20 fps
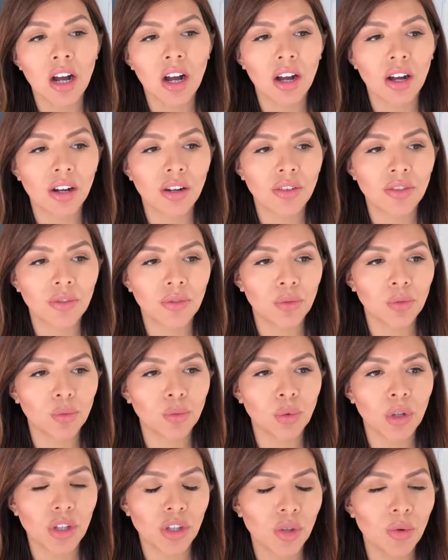of
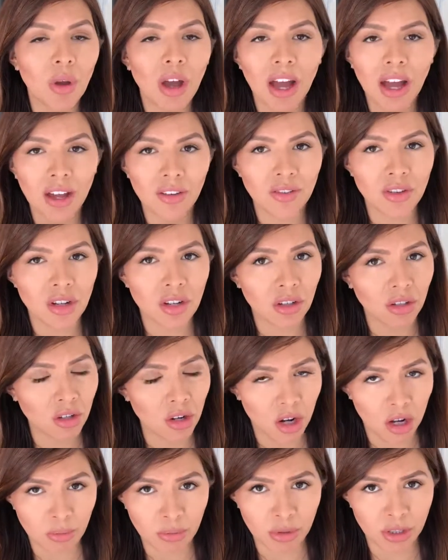what you haven't
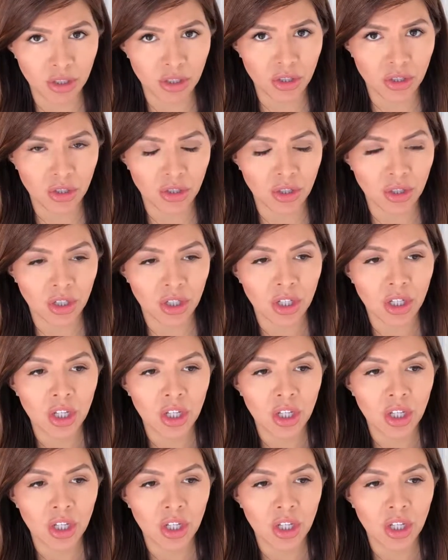accomplished?